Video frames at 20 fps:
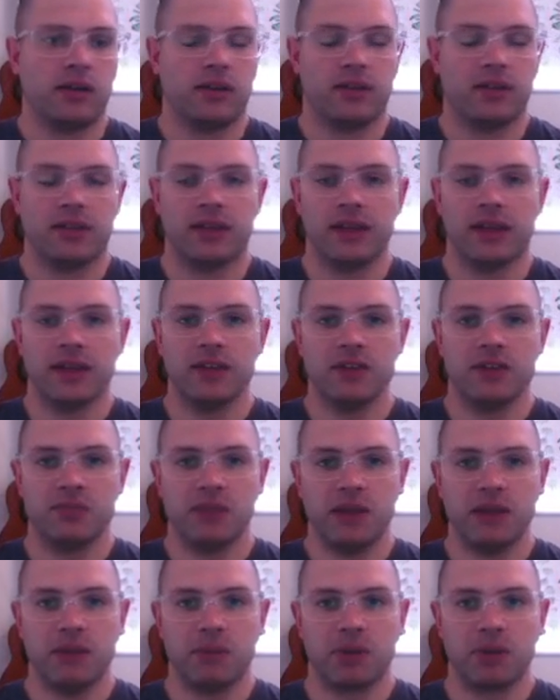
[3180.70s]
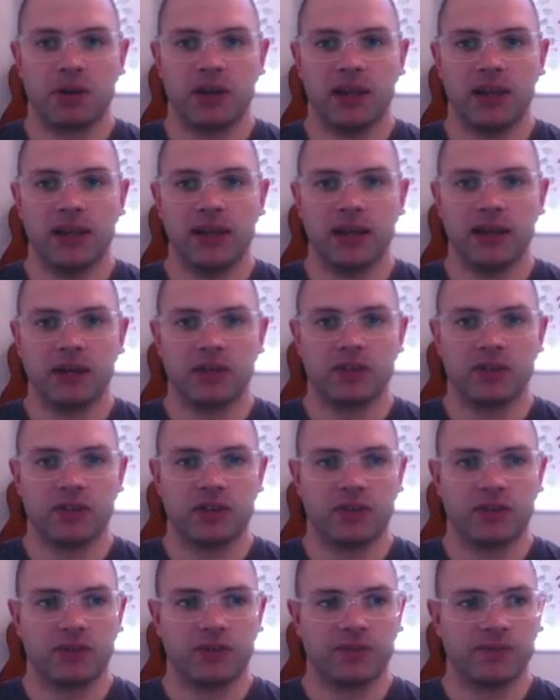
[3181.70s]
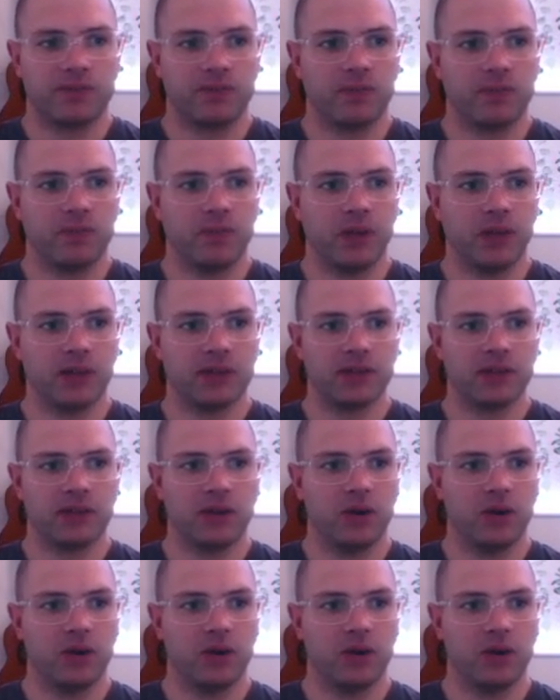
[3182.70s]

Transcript: That is being played out. But